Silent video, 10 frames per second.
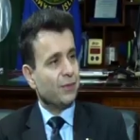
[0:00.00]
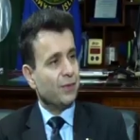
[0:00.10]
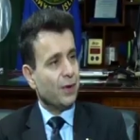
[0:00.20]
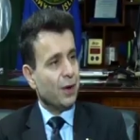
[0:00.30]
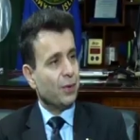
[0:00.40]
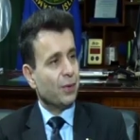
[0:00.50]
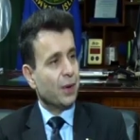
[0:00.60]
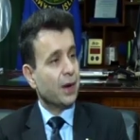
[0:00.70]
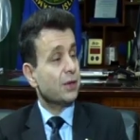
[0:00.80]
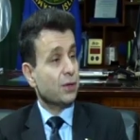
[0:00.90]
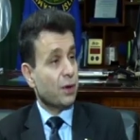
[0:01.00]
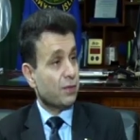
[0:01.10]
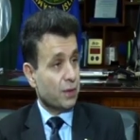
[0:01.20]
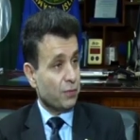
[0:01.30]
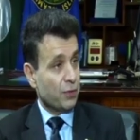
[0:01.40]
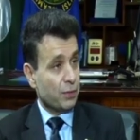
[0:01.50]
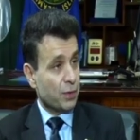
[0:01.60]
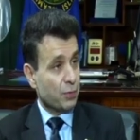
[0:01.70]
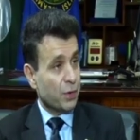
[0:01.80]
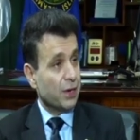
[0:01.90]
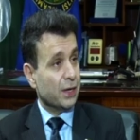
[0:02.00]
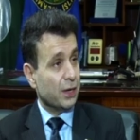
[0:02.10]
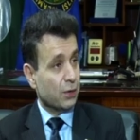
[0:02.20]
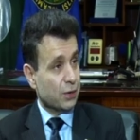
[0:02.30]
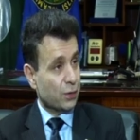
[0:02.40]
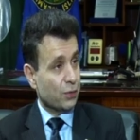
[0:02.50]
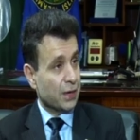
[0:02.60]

Wow. And you have some from the Mughal era also, you were